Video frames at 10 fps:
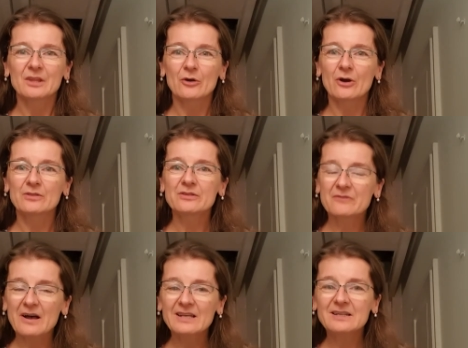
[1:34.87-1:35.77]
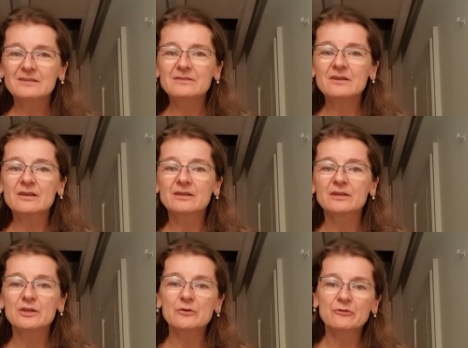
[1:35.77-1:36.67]
On the violin,
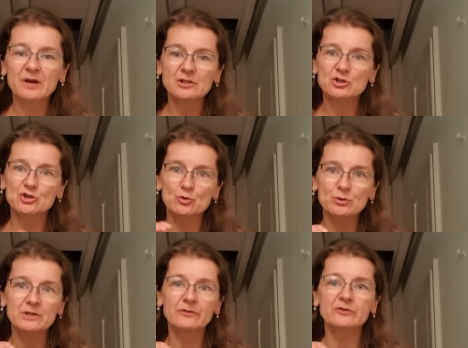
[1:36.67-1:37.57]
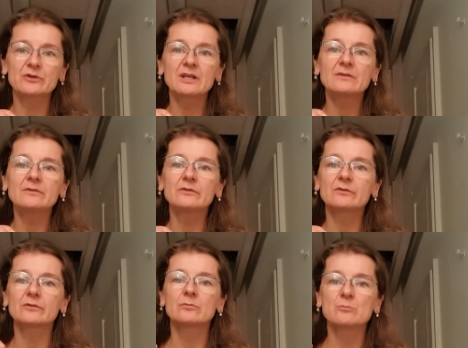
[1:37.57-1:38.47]
you've got shorter
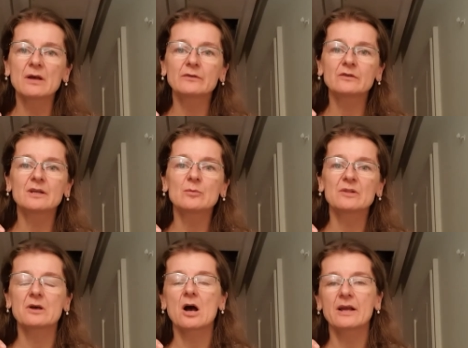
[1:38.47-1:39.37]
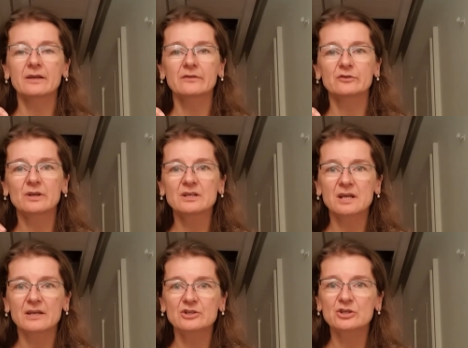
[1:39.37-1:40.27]
strings, mostly with a higher string
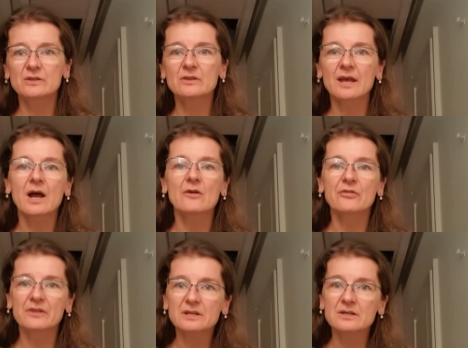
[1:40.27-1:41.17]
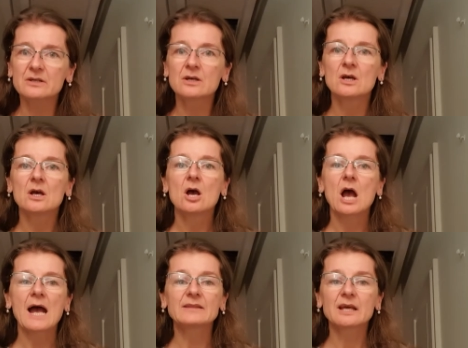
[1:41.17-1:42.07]
tension. They are thinner,
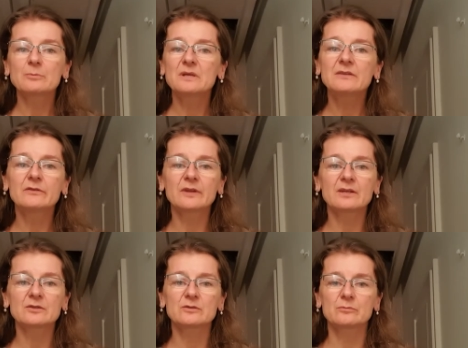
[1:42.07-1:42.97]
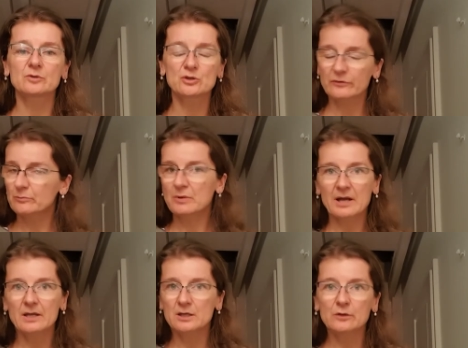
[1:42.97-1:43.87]
and that means that just by
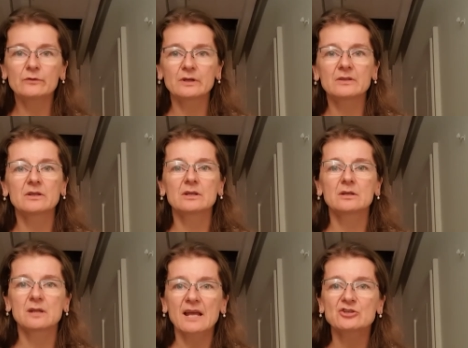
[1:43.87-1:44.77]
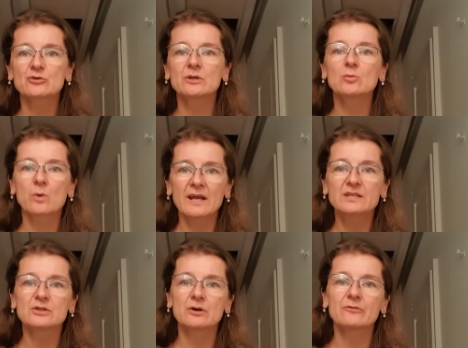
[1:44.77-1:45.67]
using the natural
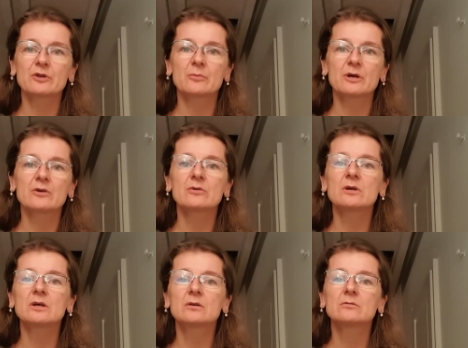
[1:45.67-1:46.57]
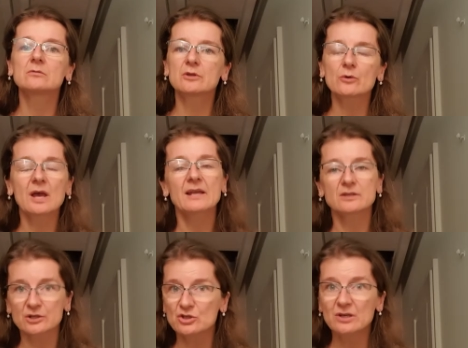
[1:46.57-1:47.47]
weight of your bow, you can
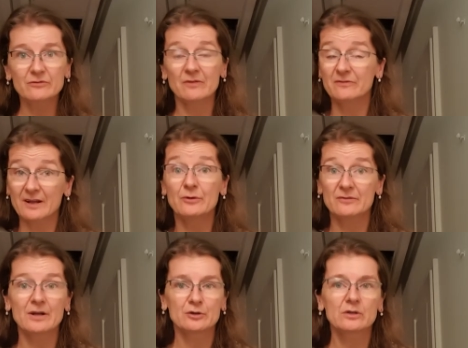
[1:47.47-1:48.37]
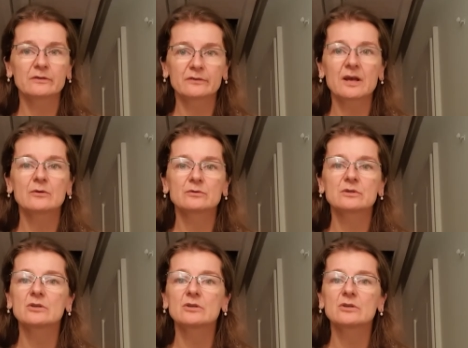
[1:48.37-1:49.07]
achieve a very, very good sound.